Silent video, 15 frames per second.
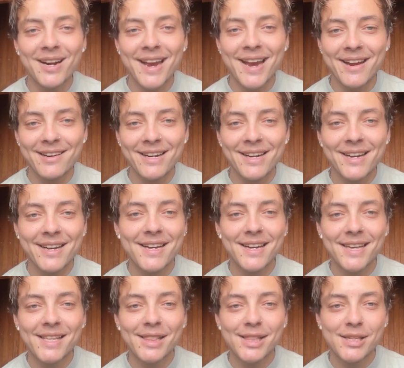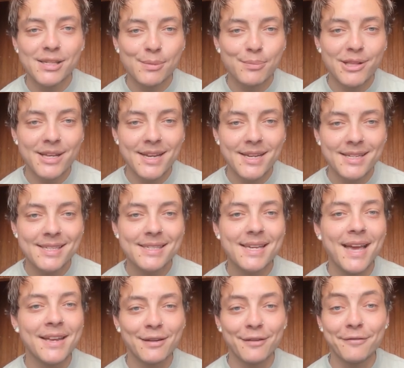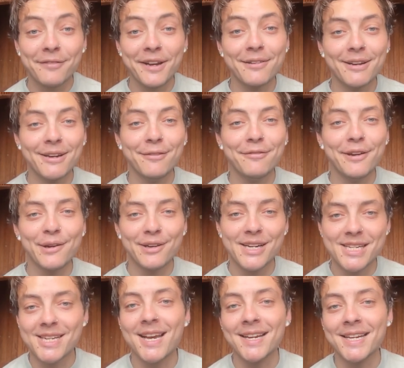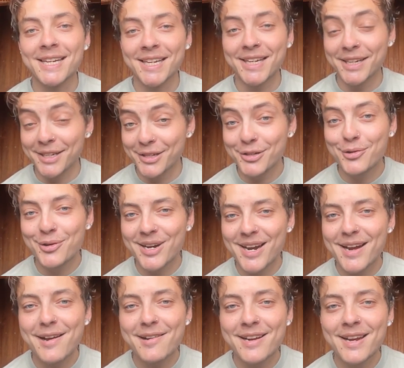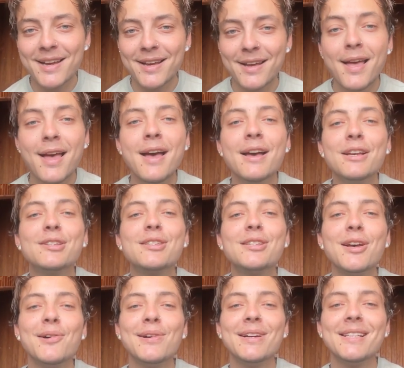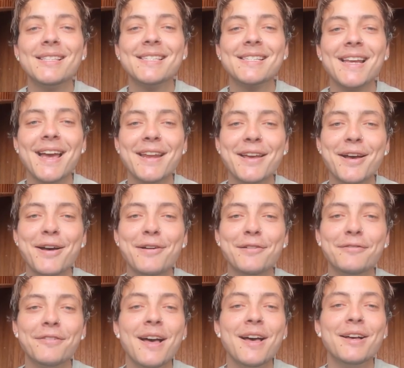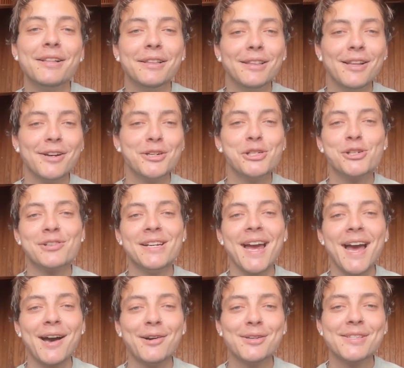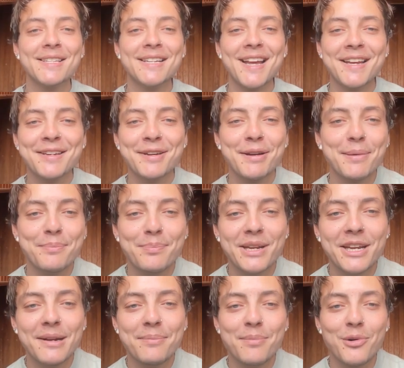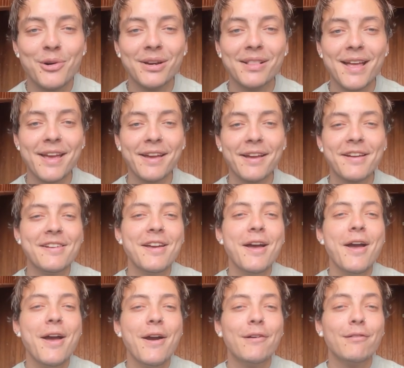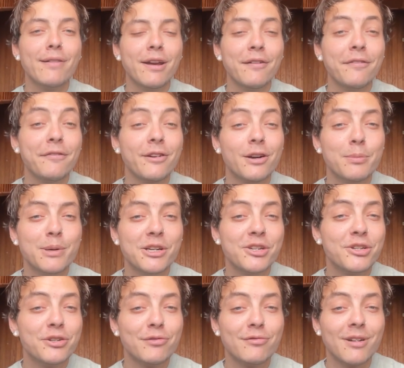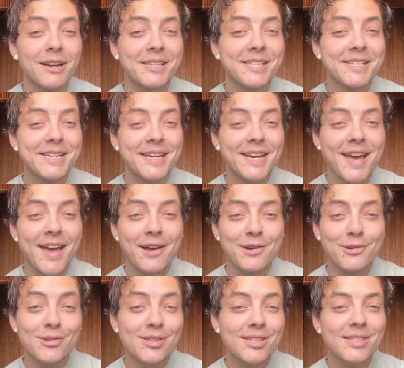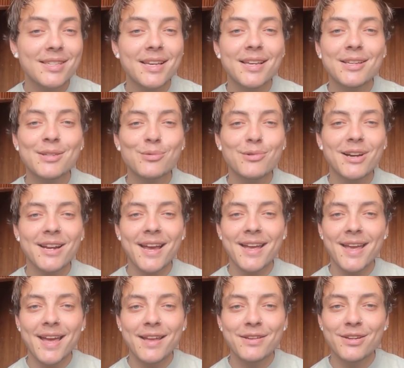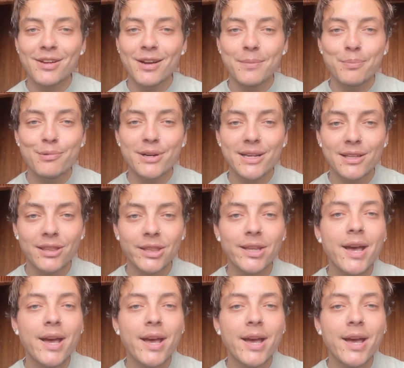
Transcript: area in this place and a very, very tiny indoor area. So instead of luxury house, it ended up being more like refurbished rustic house is what I ended up with.